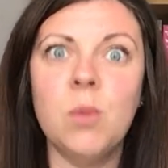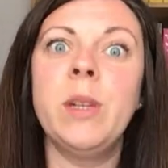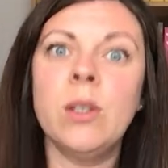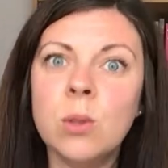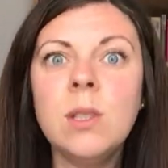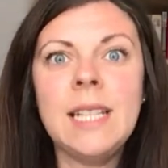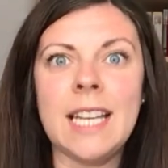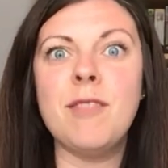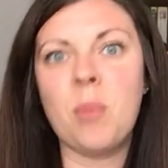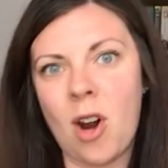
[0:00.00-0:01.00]
We all
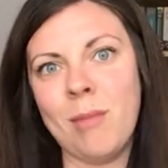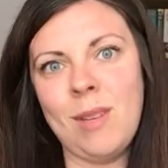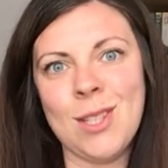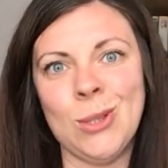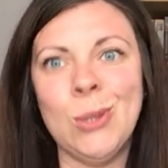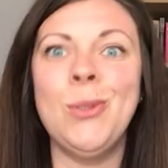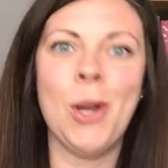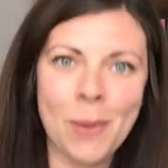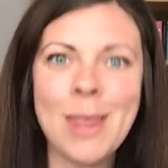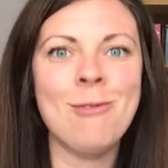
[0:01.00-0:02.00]
leave primary school
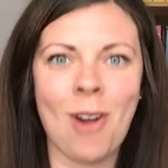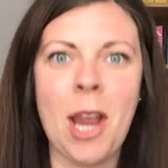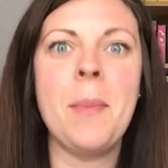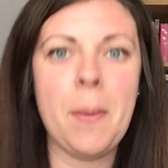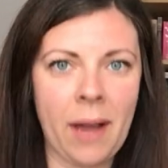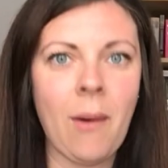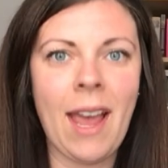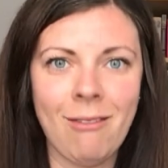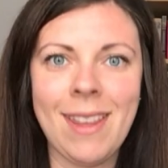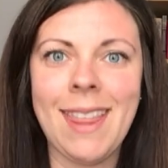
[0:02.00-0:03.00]
knowing the rhyme about
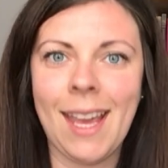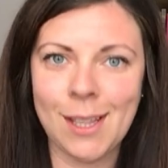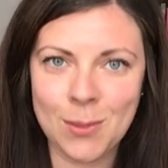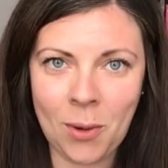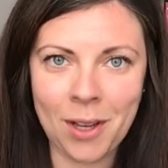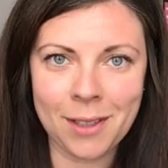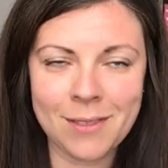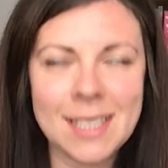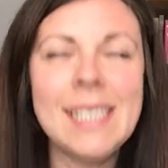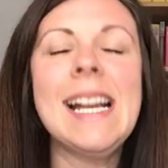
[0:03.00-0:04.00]
Henry VIII's
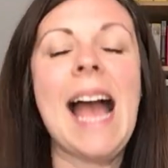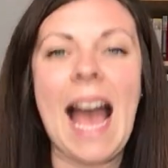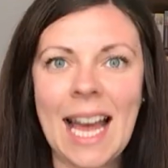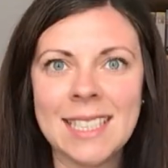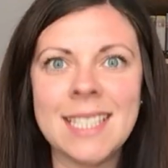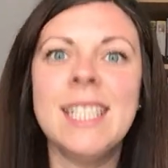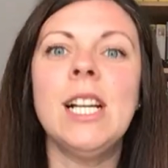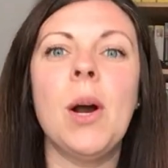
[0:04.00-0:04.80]
wives, and